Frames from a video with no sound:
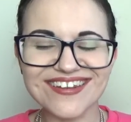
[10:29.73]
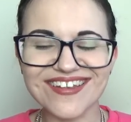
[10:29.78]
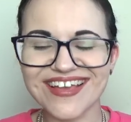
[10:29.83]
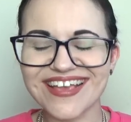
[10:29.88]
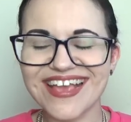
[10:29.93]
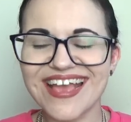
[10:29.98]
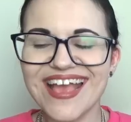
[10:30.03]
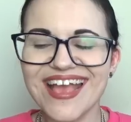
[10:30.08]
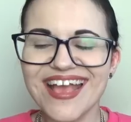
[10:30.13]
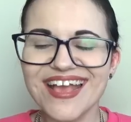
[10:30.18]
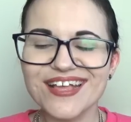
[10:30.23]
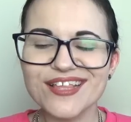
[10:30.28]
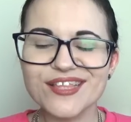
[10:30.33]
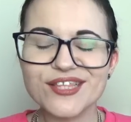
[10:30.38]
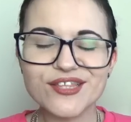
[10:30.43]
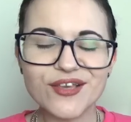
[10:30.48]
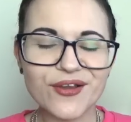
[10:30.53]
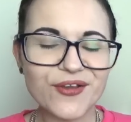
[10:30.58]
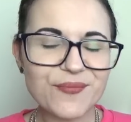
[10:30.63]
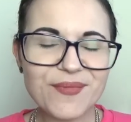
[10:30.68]
Like,
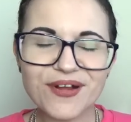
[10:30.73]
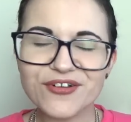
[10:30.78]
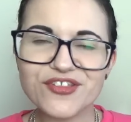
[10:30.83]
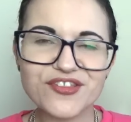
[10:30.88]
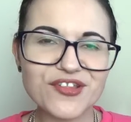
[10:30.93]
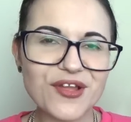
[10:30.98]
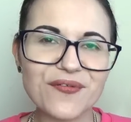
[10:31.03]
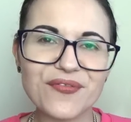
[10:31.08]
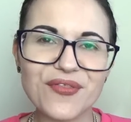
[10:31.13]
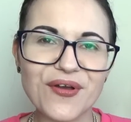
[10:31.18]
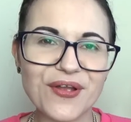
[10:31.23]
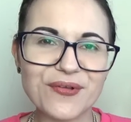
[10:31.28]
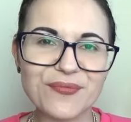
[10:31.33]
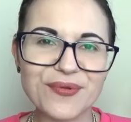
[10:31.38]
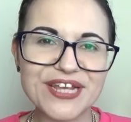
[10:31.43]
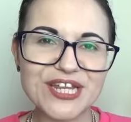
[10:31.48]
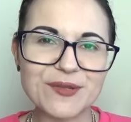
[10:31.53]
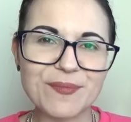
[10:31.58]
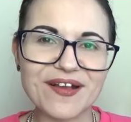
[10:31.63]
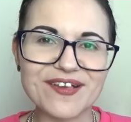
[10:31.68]
so much stuff that I
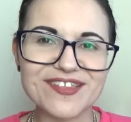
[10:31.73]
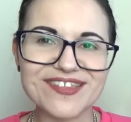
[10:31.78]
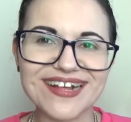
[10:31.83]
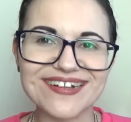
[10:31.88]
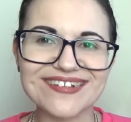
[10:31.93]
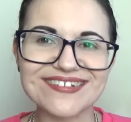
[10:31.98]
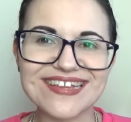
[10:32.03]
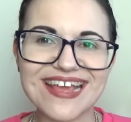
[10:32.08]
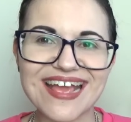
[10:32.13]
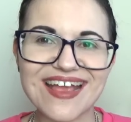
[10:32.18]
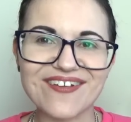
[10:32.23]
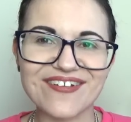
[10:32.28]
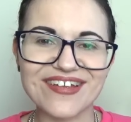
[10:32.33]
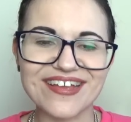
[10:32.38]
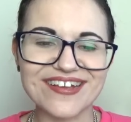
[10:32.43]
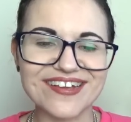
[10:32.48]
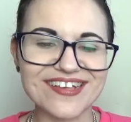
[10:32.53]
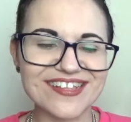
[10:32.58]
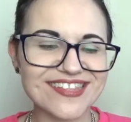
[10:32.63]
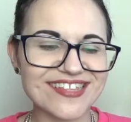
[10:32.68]
read about
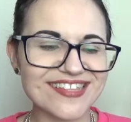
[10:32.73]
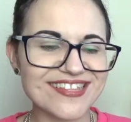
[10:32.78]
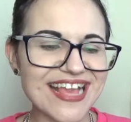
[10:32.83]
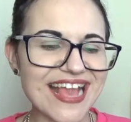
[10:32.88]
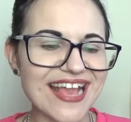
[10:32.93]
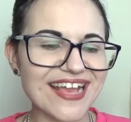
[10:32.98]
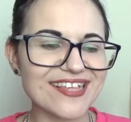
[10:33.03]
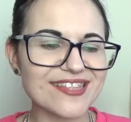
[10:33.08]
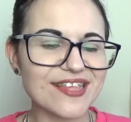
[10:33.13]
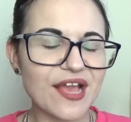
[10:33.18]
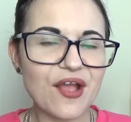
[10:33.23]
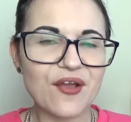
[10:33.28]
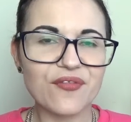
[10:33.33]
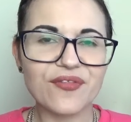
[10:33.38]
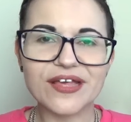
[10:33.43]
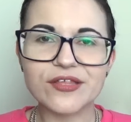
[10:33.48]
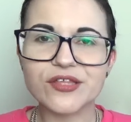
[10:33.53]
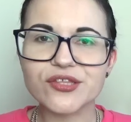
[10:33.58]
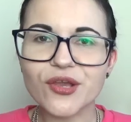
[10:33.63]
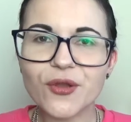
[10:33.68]
Sagittarius says
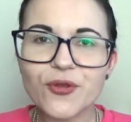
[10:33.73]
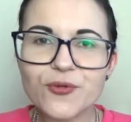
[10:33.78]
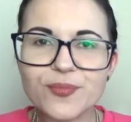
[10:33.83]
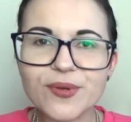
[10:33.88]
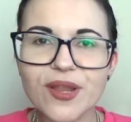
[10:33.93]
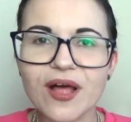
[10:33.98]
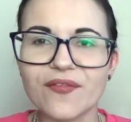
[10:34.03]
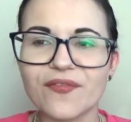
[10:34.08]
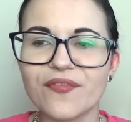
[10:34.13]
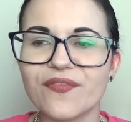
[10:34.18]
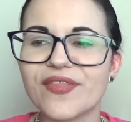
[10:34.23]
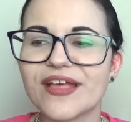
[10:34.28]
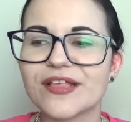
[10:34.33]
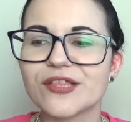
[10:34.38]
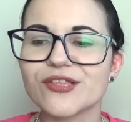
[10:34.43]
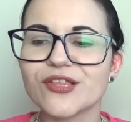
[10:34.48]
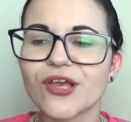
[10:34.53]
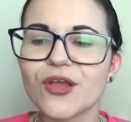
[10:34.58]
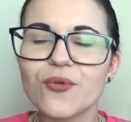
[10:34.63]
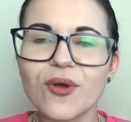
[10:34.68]
they're so blunt, they're
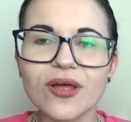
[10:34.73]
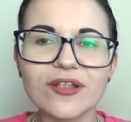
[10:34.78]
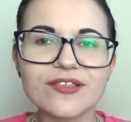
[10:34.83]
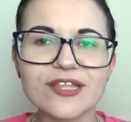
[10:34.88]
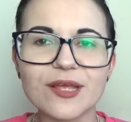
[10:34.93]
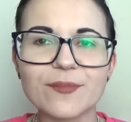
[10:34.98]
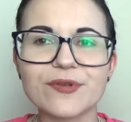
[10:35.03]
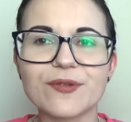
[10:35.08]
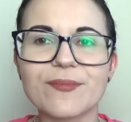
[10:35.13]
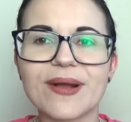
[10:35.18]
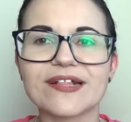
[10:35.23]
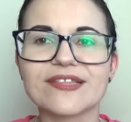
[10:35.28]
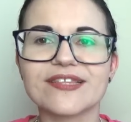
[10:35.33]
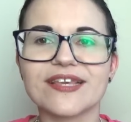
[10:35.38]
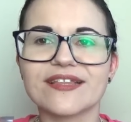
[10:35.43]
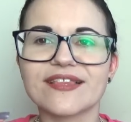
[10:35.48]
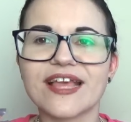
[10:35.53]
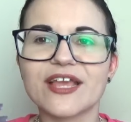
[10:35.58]
so undiplomatic.